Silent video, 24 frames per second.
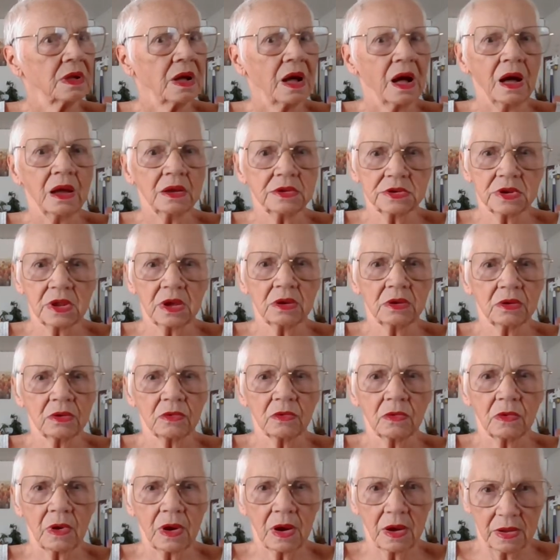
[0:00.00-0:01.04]
I know
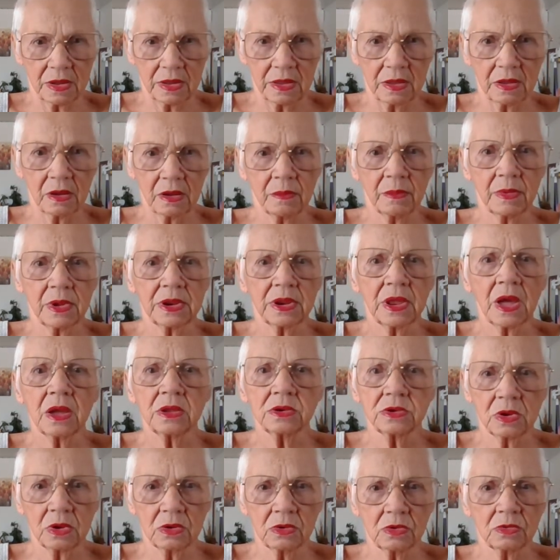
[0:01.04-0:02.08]
I am, and I
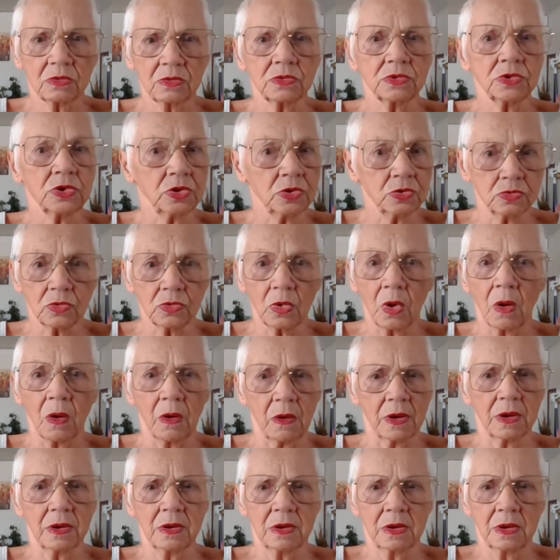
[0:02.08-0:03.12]
know you
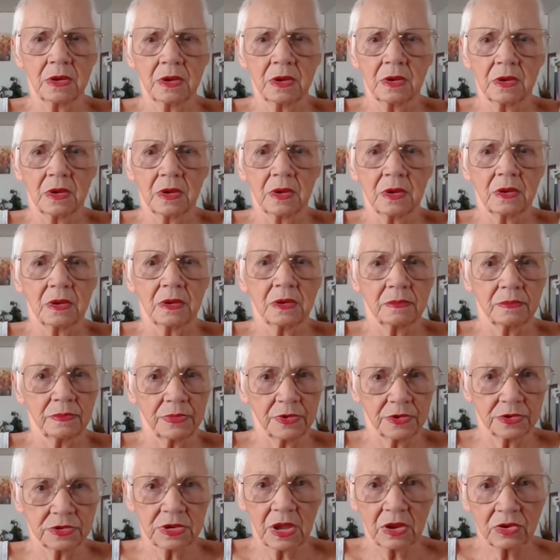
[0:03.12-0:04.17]
are,
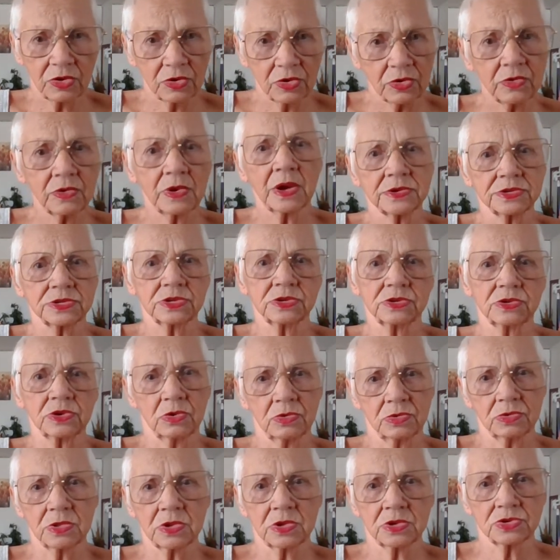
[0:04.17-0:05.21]
but now you've got to
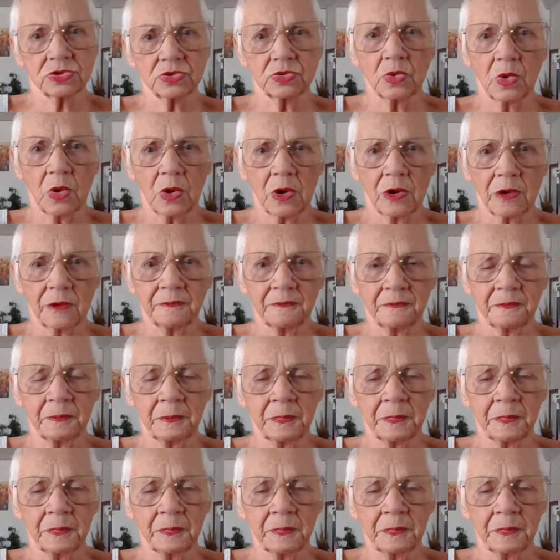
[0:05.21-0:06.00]
know that you are.